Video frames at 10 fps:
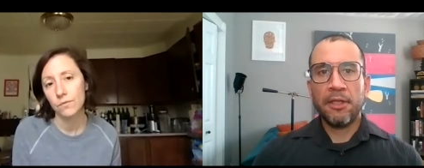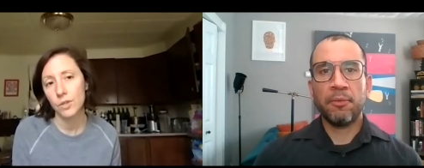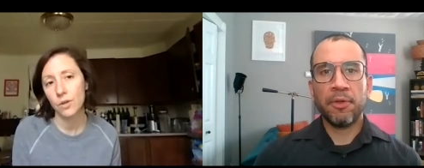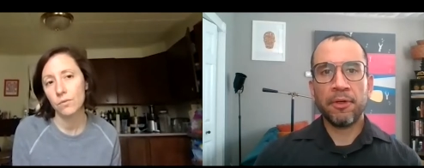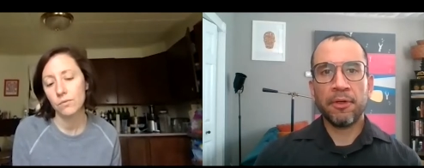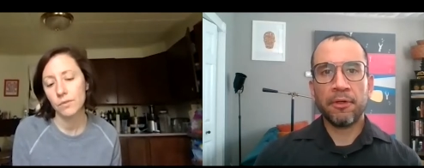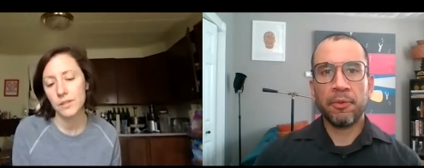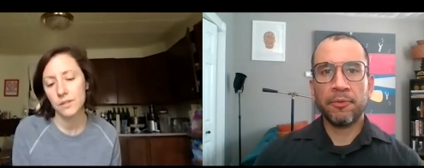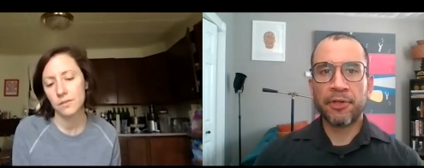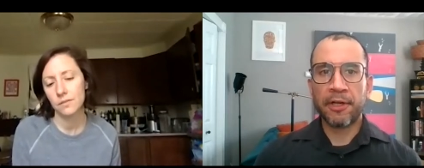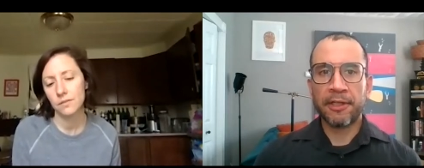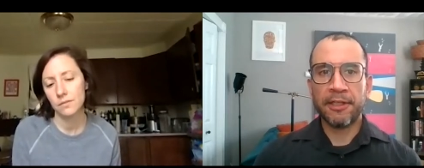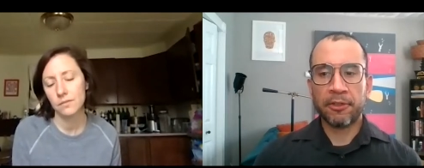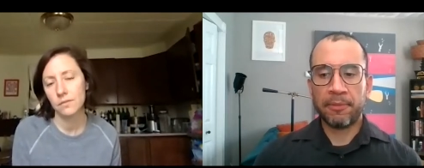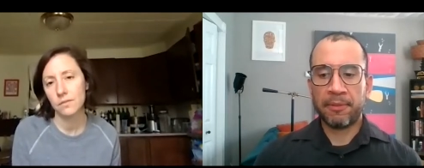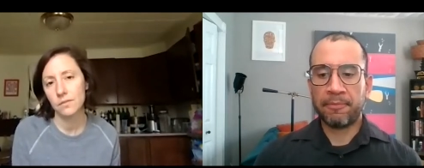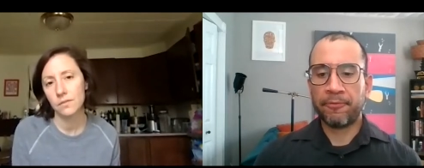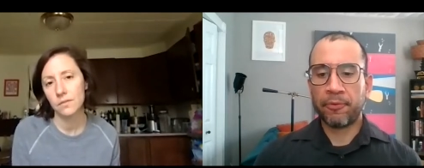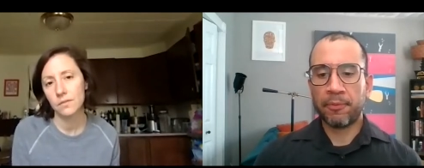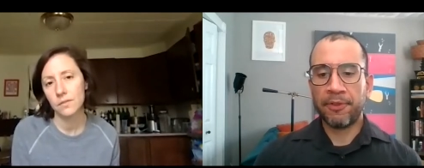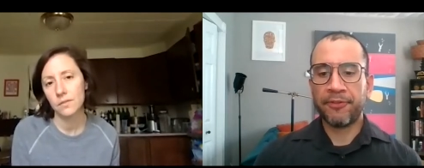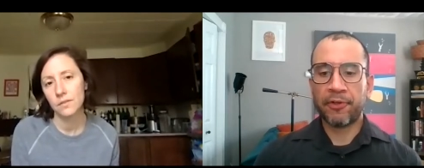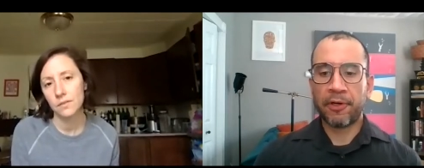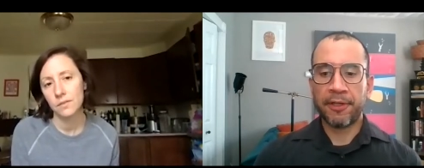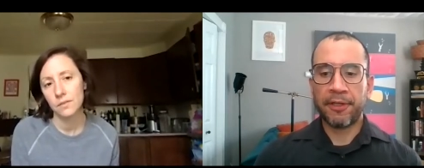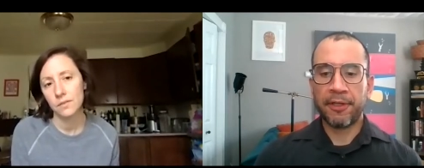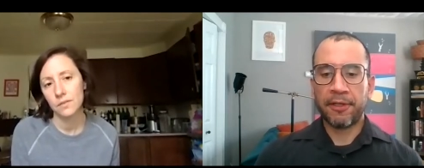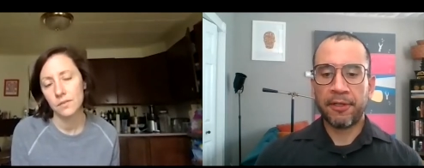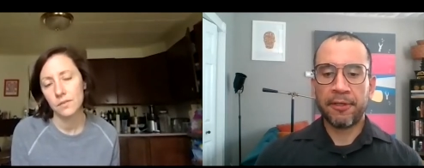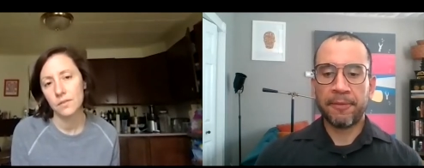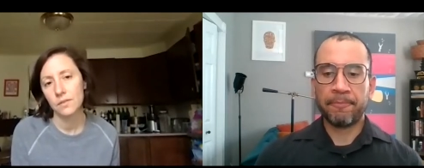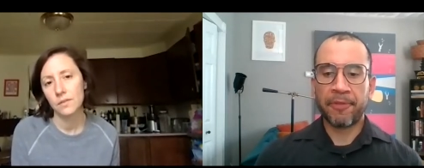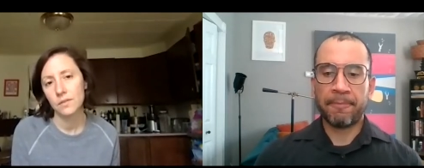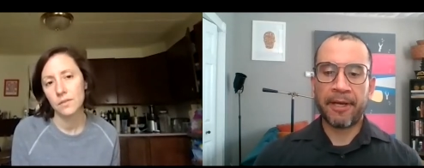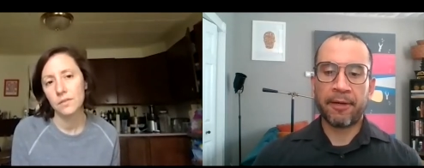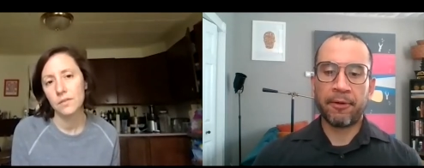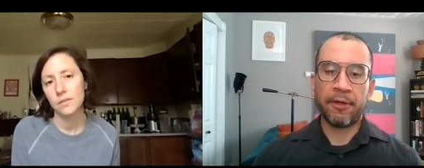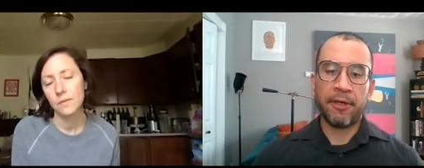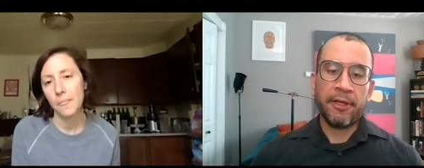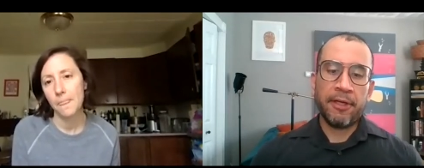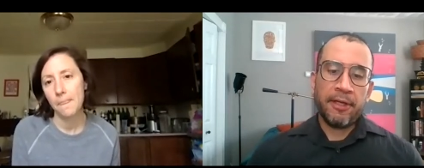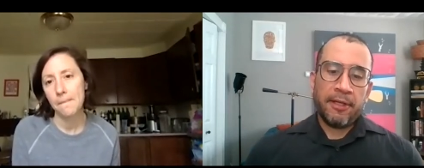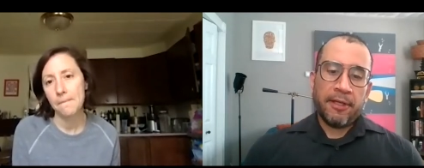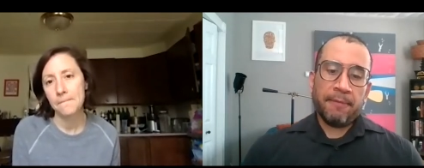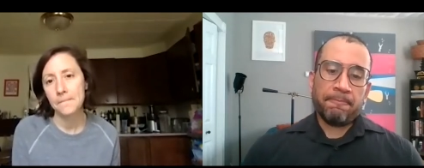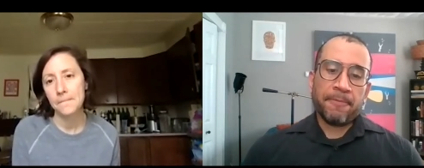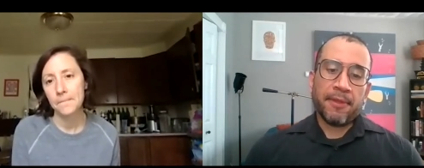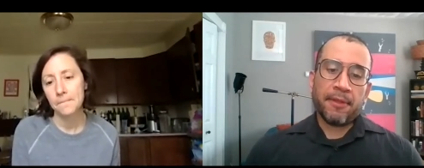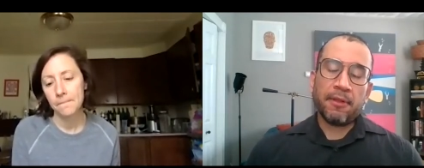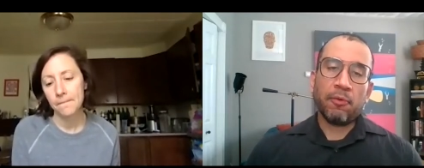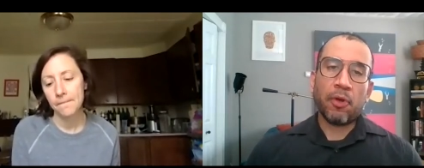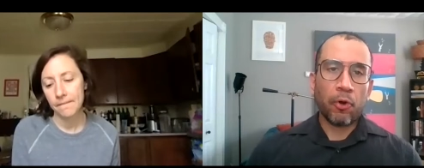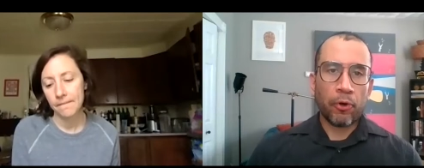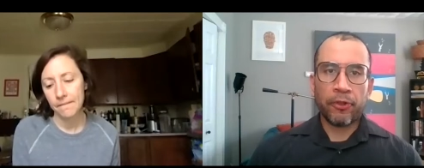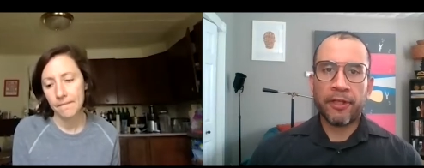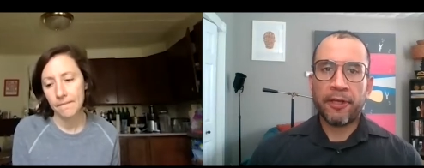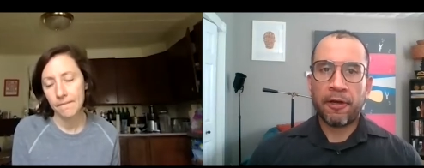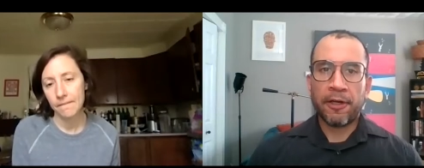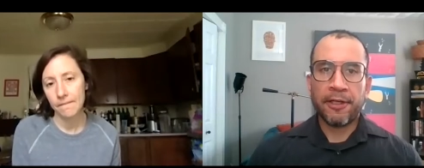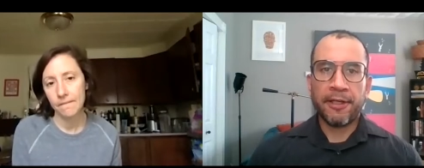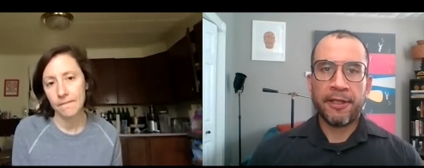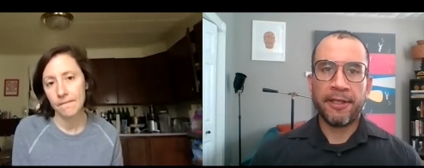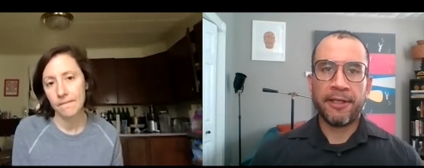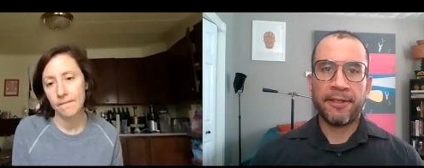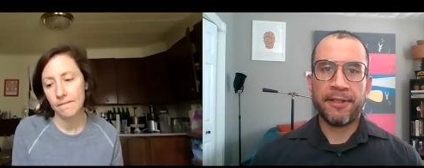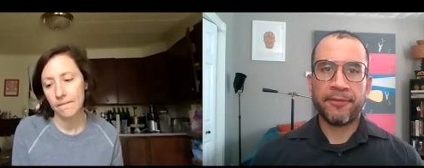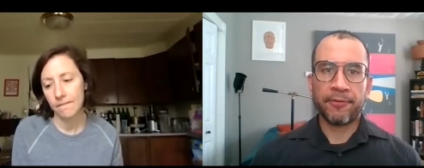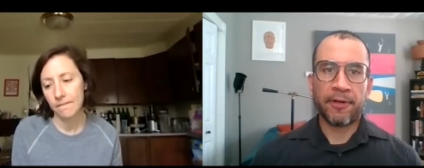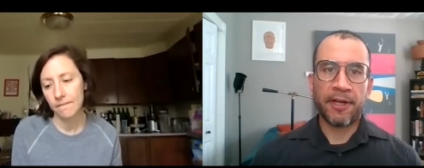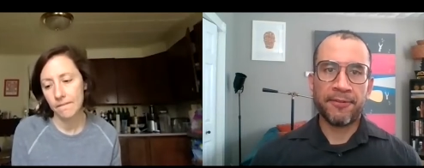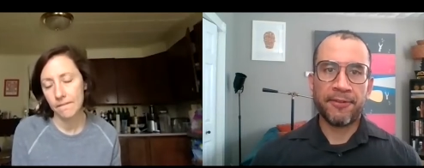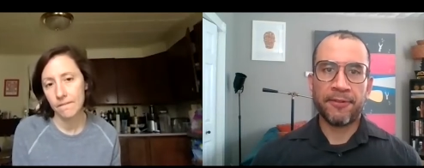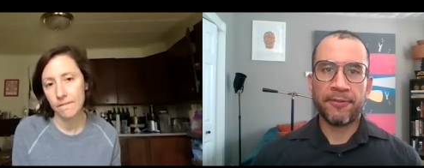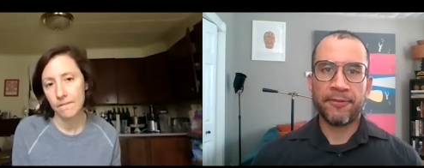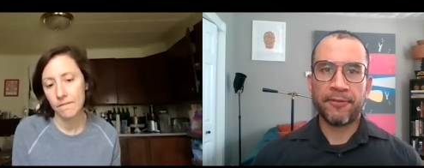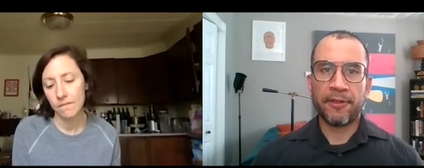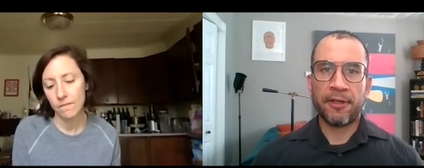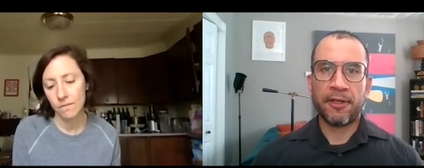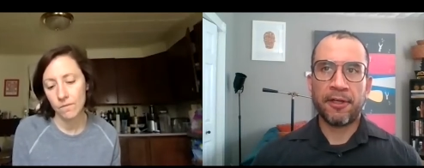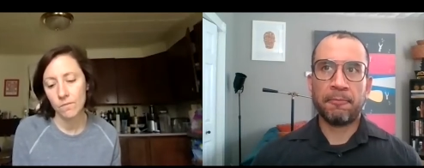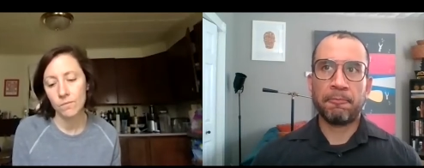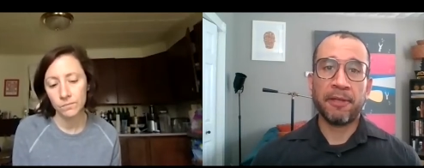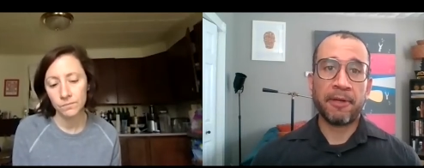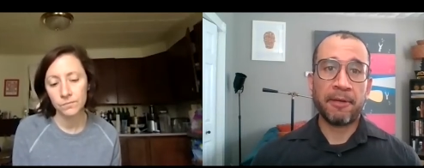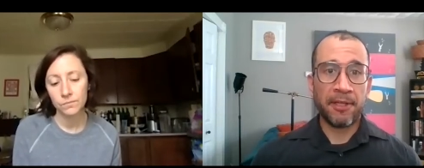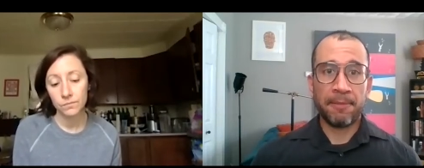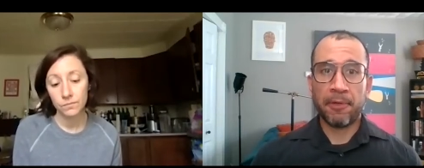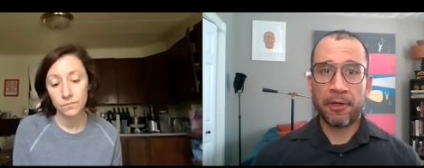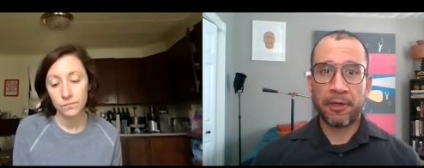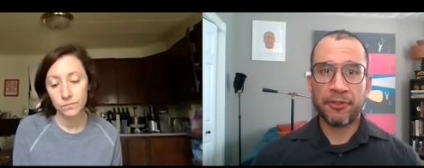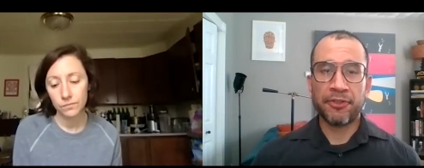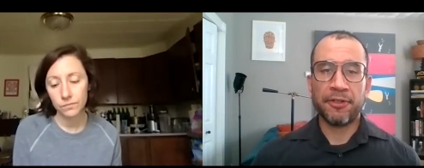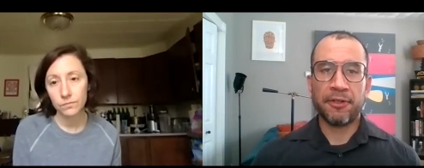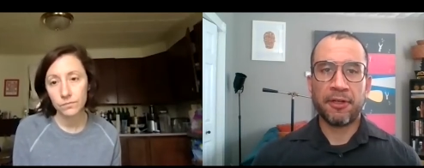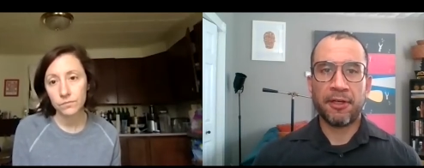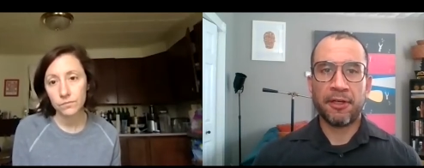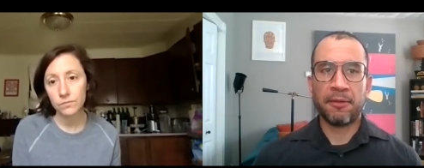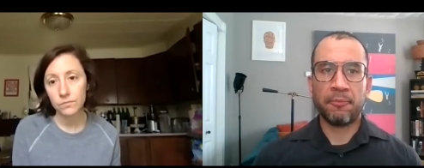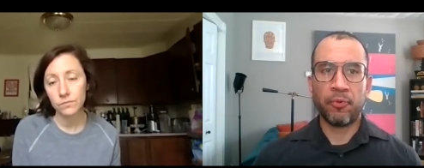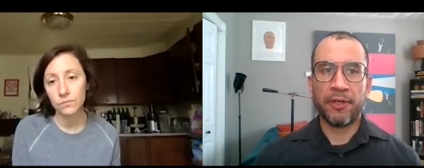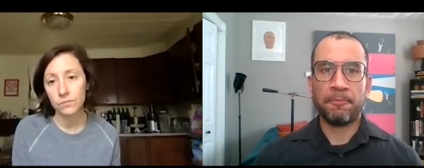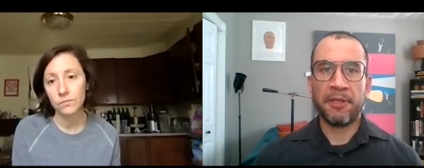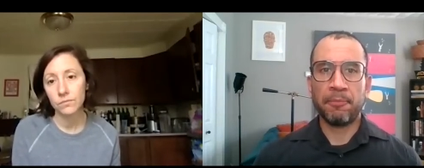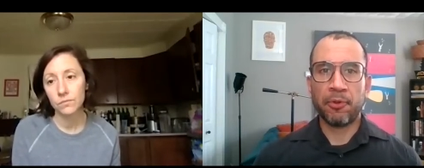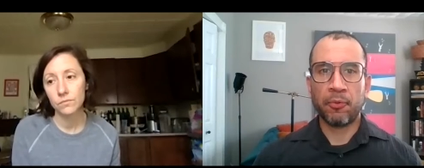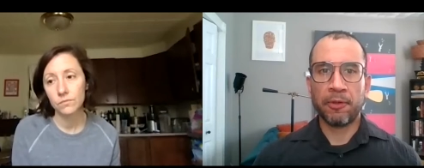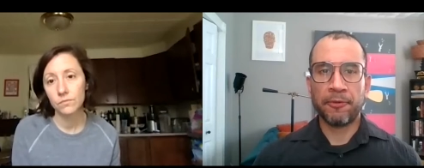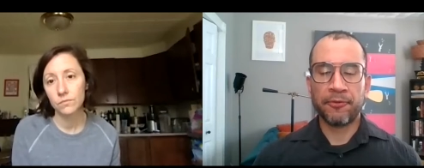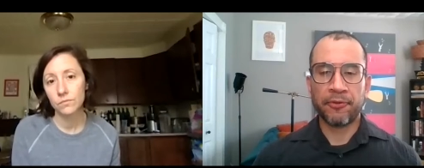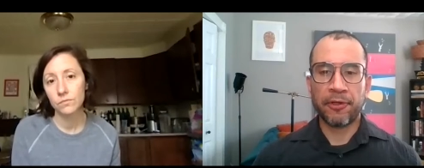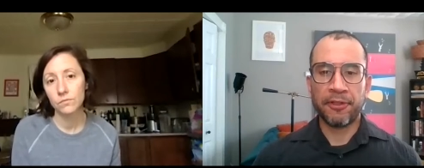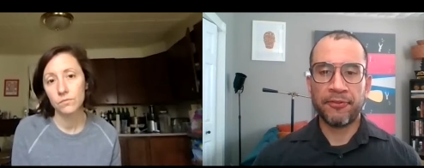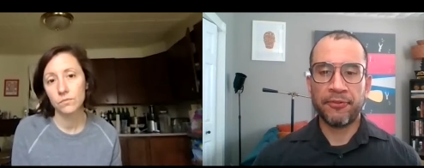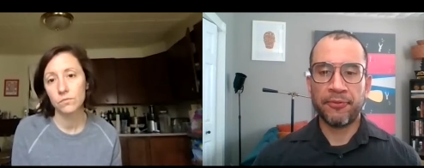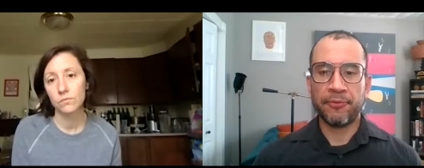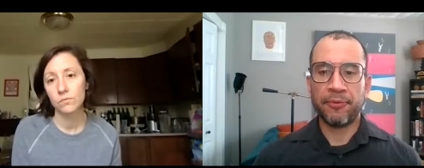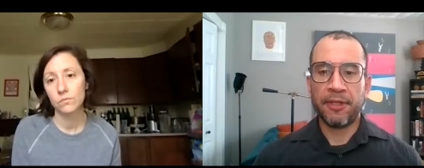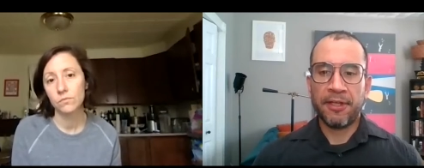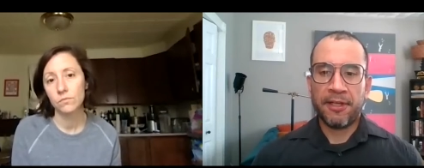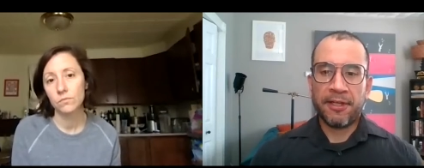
Speaker 1: So. We were we were talking a little bit before we started um, about early on in this crisis, uh, probably about mid March, um, when people were starting to